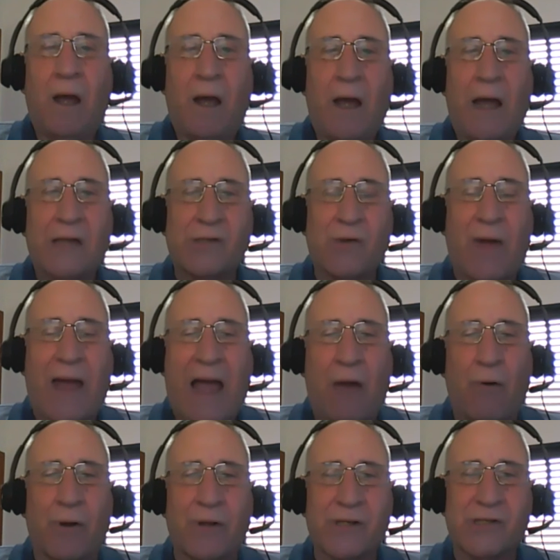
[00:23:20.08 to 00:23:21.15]
So
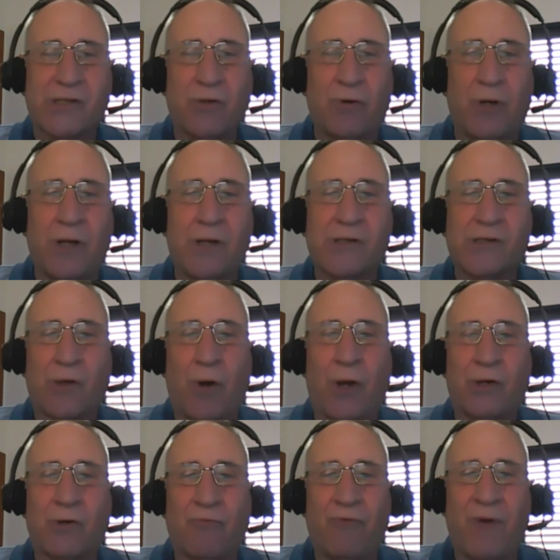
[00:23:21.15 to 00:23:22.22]
how are the students
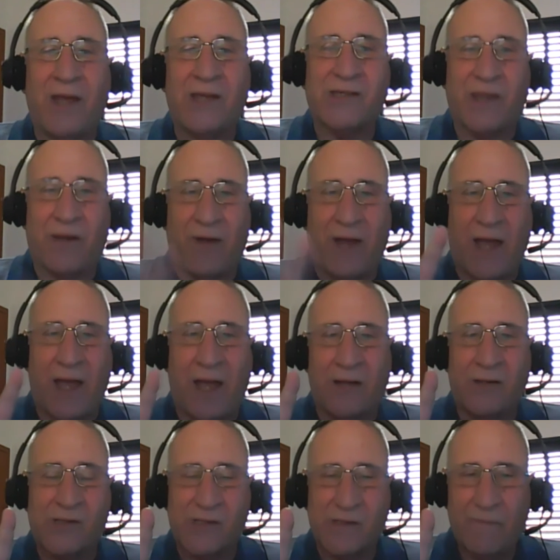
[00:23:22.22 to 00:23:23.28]
going to raise their
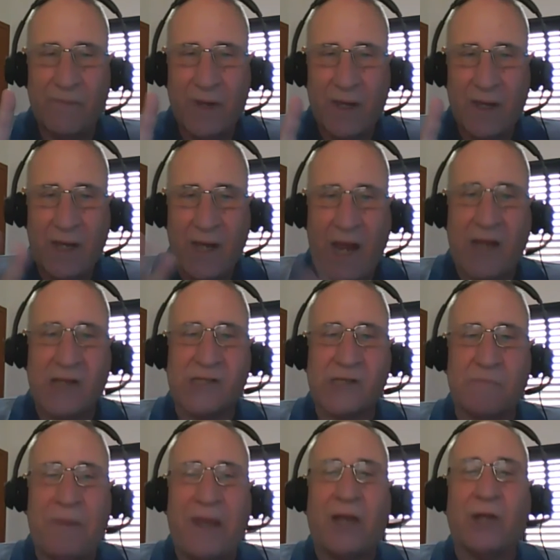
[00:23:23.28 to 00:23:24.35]
hands and
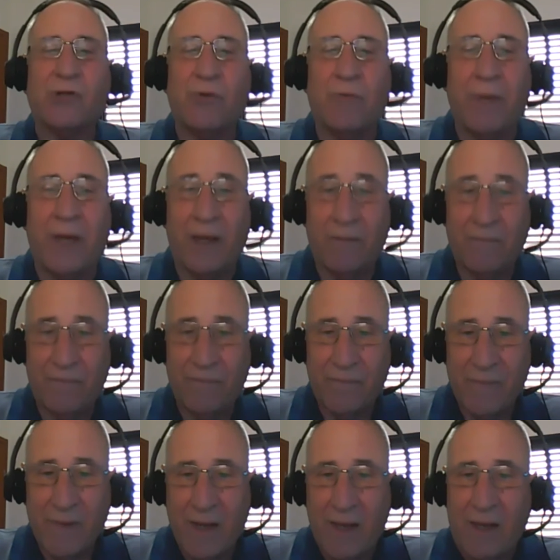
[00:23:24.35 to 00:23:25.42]
speak to me?
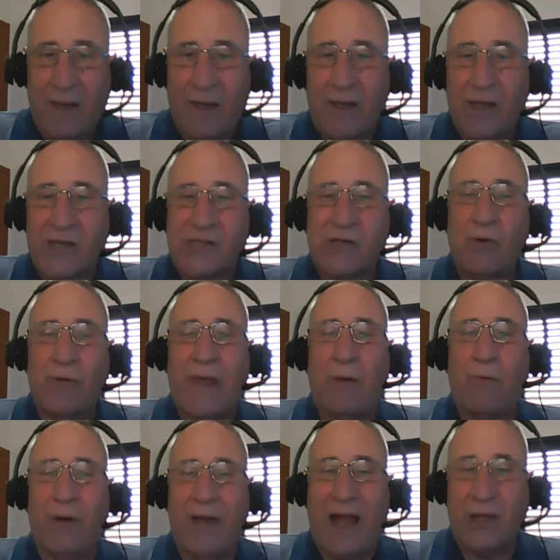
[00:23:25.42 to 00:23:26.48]
So they
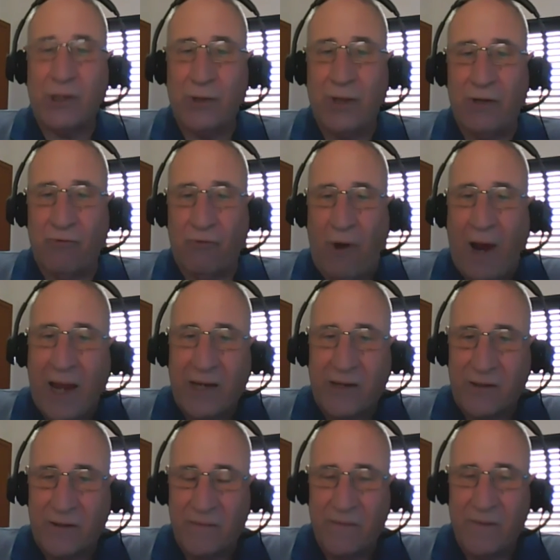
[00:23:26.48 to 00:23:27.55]
would actually
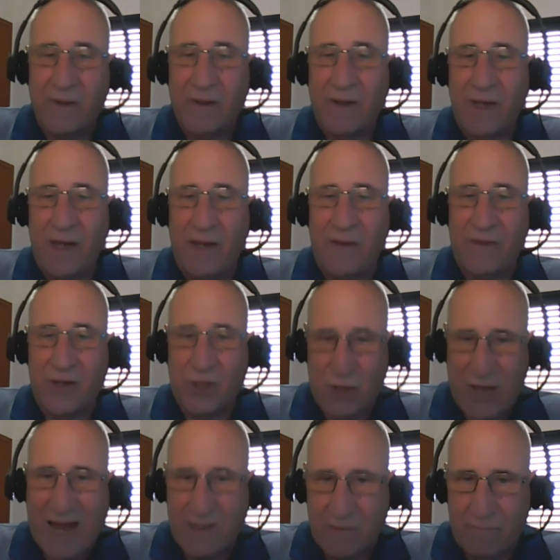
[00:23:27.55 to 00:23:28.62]
write in the
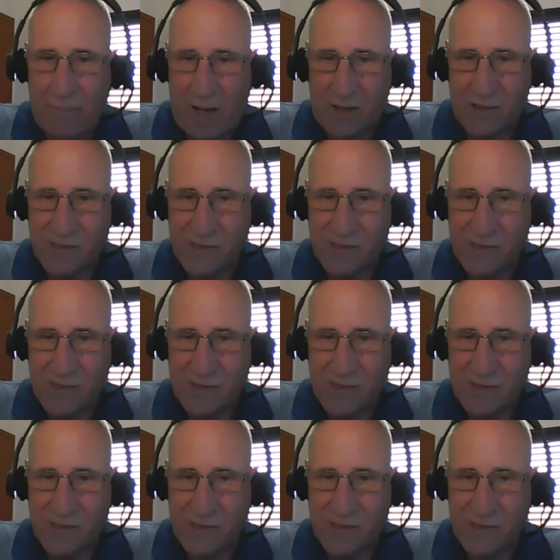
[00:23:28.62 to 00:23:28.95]
chat box.